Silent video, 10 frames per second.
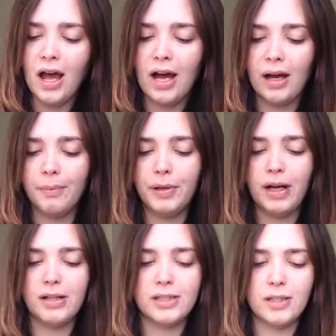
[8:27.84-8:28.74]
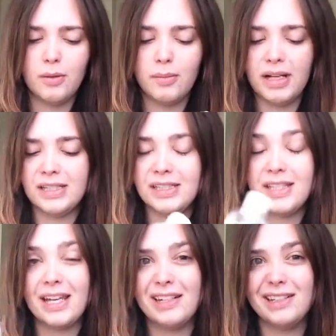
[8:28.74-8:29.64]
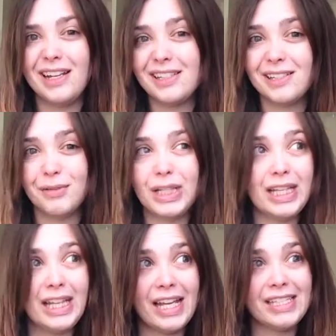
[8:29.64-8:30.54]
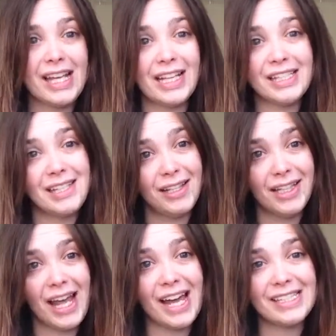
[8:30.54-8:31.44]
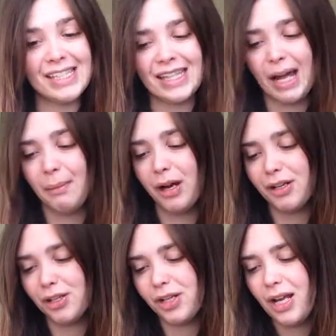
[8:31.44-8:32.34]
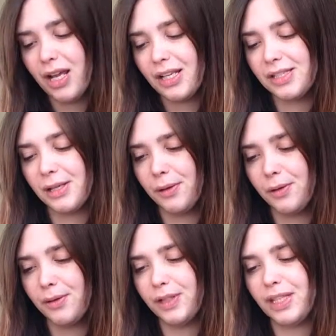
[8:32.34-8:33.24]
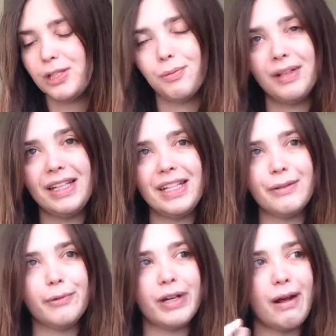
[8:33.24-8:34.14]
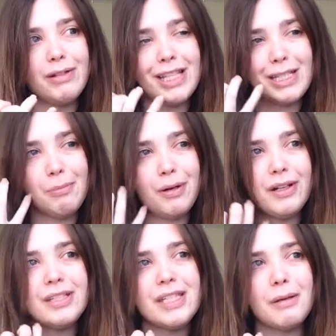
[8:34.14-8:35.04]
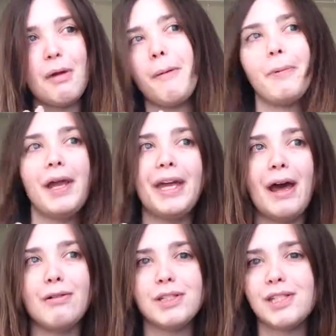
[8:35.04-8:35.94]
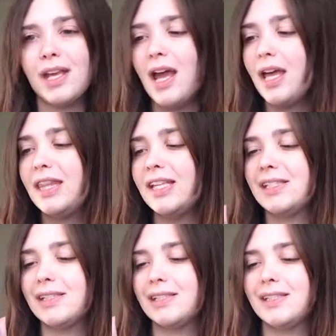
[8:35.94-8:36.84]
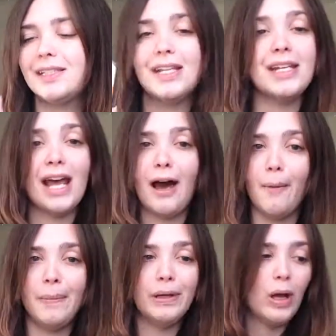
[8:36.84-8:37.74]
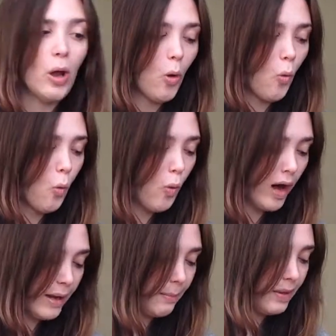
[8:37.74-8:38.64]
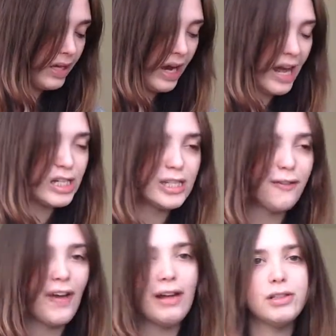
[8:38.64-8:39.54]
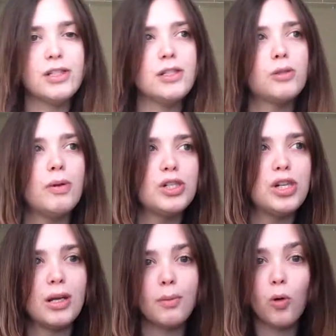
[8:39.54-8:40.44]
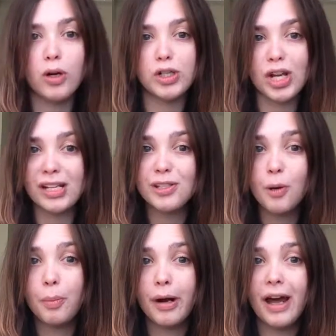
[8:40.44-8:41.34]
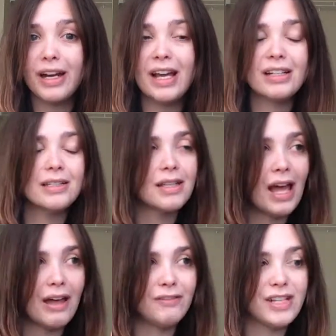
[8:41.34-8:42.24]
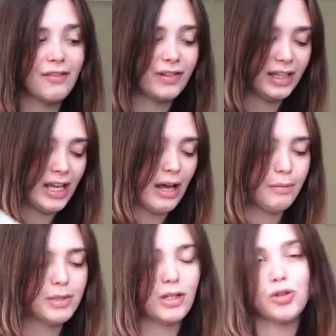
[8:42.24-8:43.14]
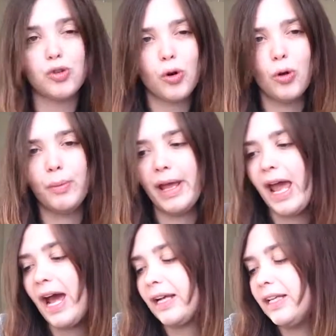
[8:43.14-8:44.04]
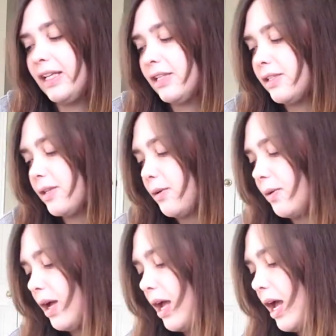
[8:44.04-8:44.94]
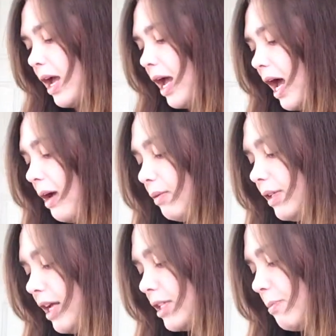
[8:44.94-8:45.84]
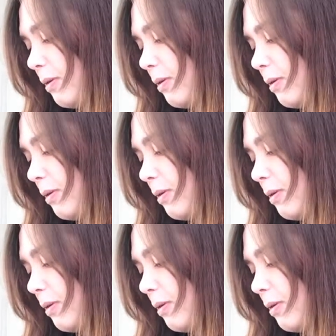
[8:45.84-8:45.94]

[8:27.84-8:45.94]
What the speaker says: But also my skin doesn't really like salicylic acid that much. So this really, when I was experiencing my breakouts, this didn't help one bit. I just found to switching more gentle products have definitely helped control my acne. So I will not